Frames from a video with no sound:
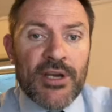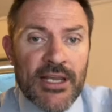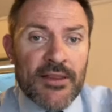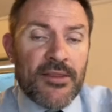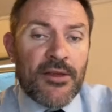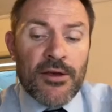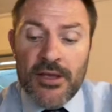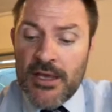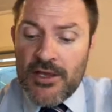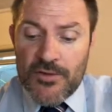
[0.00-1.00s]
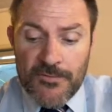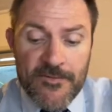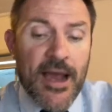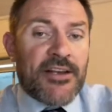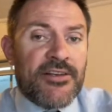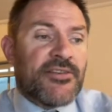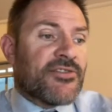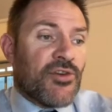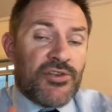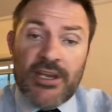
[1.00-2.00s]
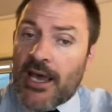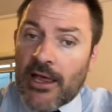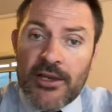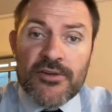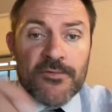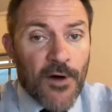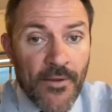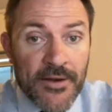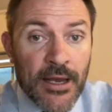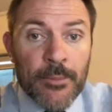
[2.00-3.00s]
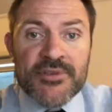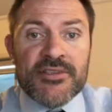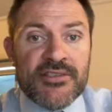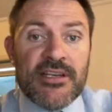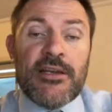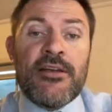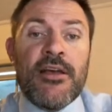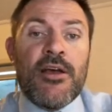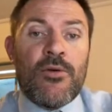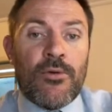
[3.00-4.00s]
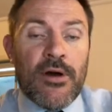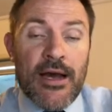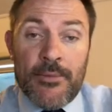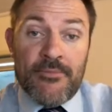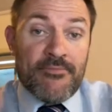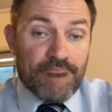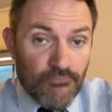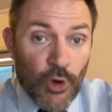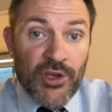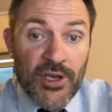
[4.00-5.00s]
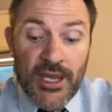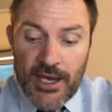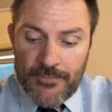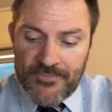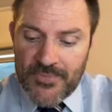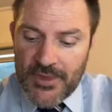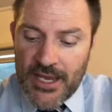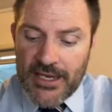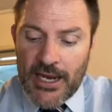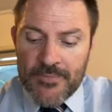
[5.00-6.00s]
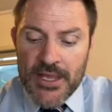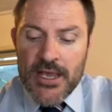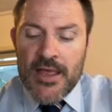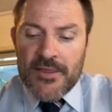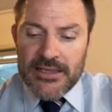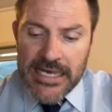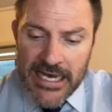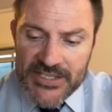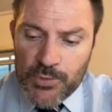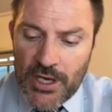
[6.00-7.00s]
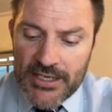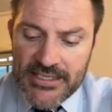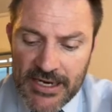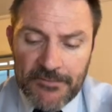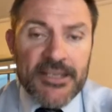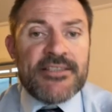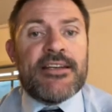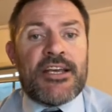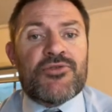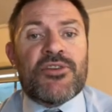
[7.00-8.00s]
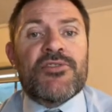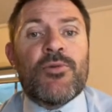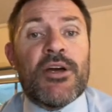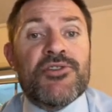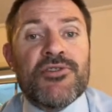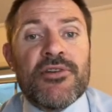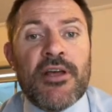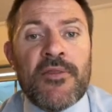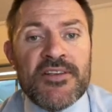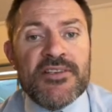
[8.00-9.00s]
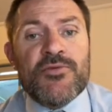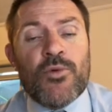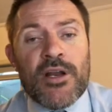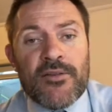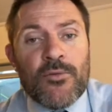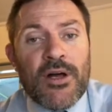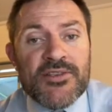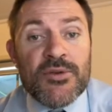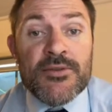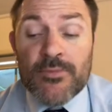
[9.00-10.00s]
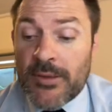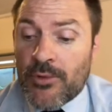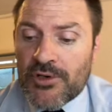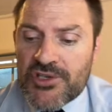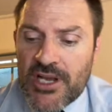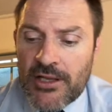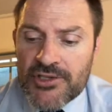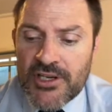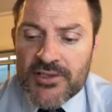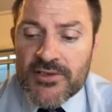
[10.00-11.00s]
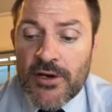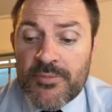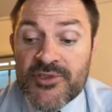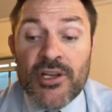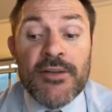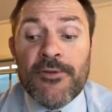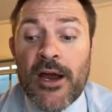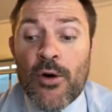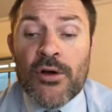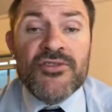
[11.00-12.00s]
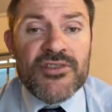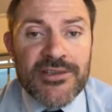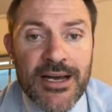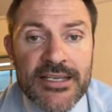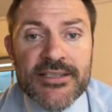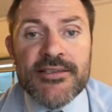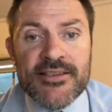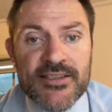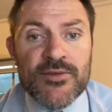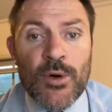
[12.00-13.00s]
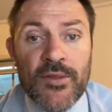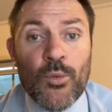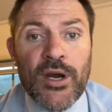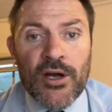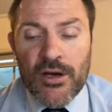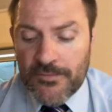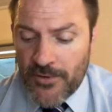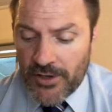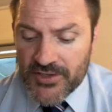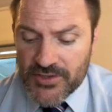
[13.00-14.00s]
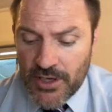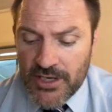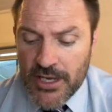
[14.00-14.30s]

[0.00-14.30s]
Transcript: at the factors, use your calculator to divide the numbers and see what you get. Okay, the last one definitely is an asterisk question, and this is one of the ones which is a bit more challenging. So certainly for our honours classes, this is the one that we're kind of focused on.